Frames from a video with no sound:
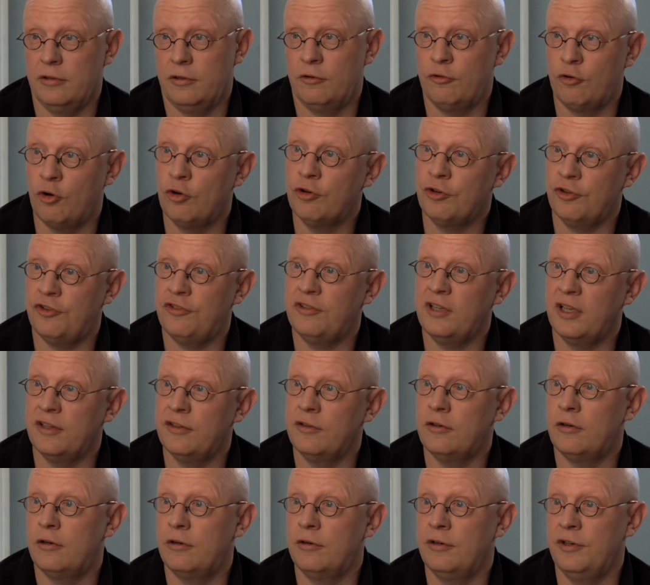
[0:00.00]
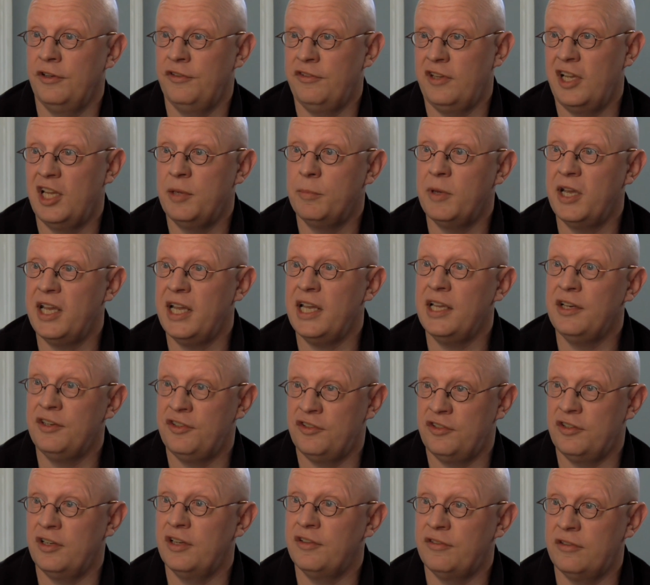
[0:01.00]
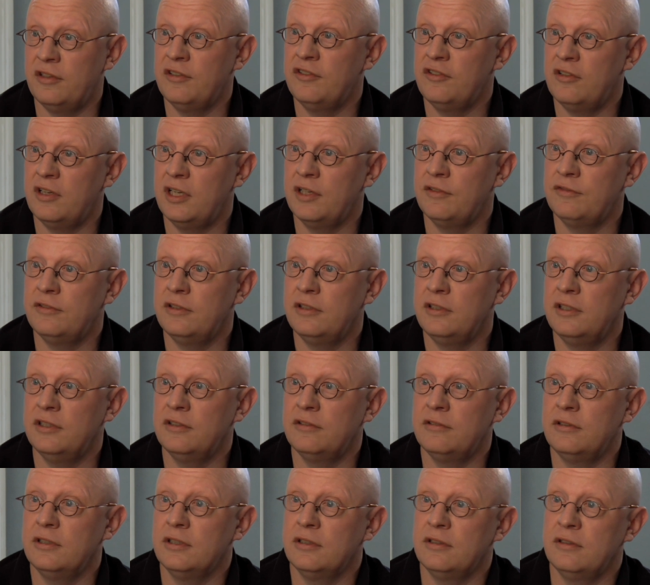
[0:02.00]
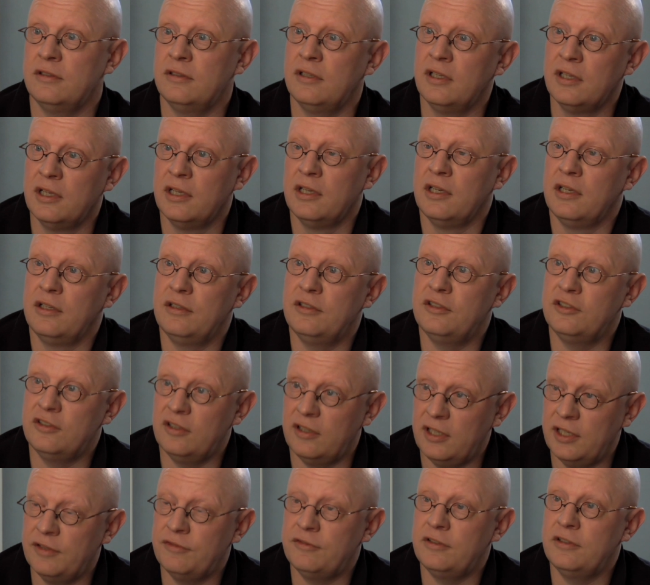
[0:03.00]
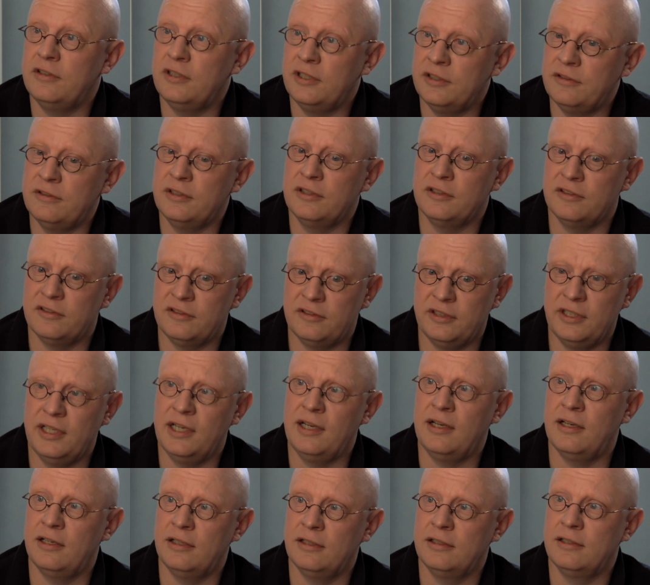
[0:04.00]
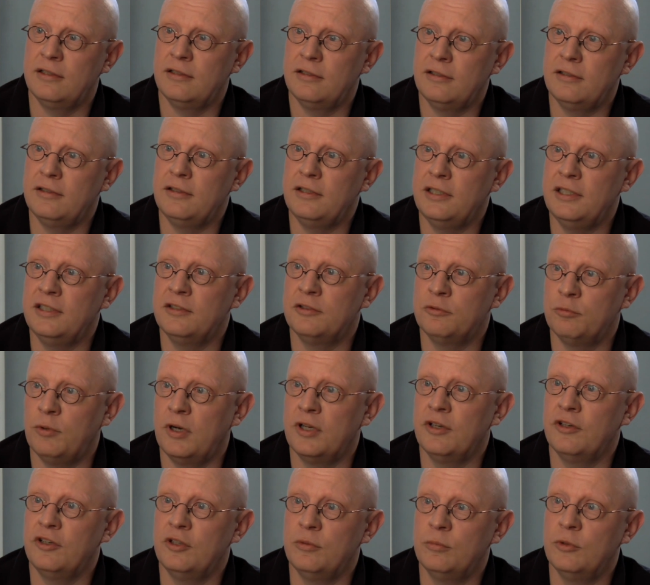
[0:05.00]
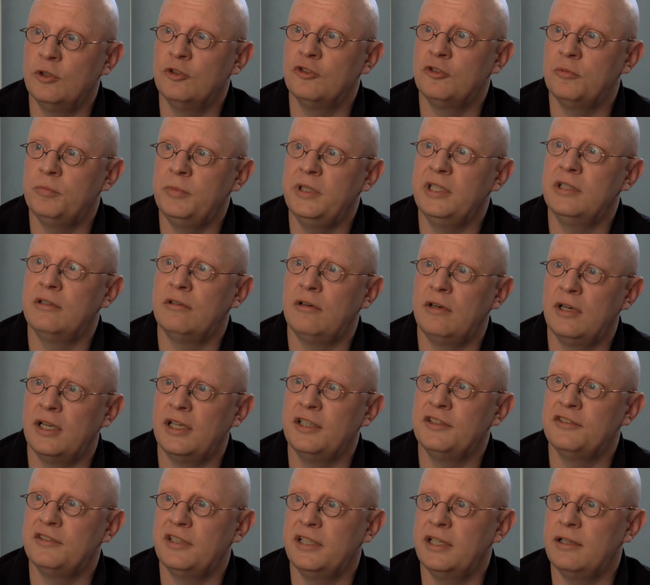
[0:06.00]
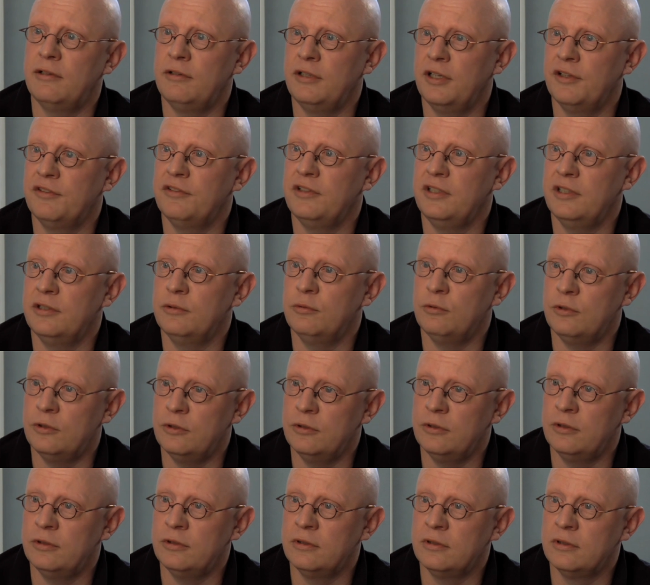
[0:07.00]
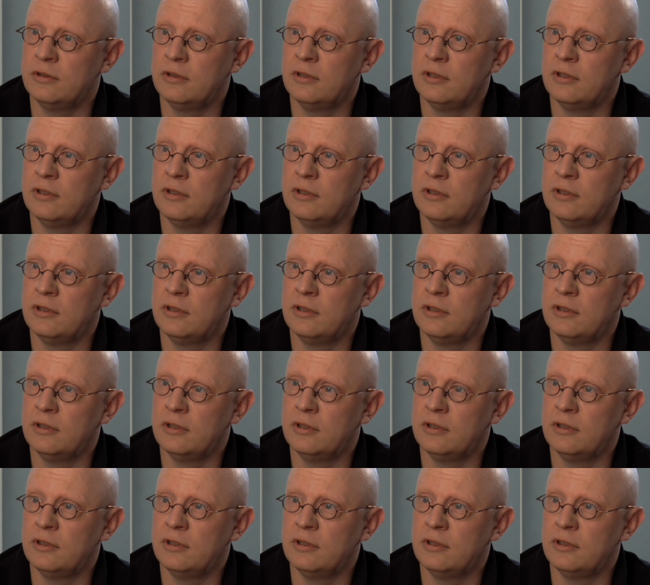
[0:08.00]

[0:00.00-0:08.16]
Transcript: rocks that are the same age as the Skellefteå district. The Skellefteå district still is one of the most mineralized areas in the world.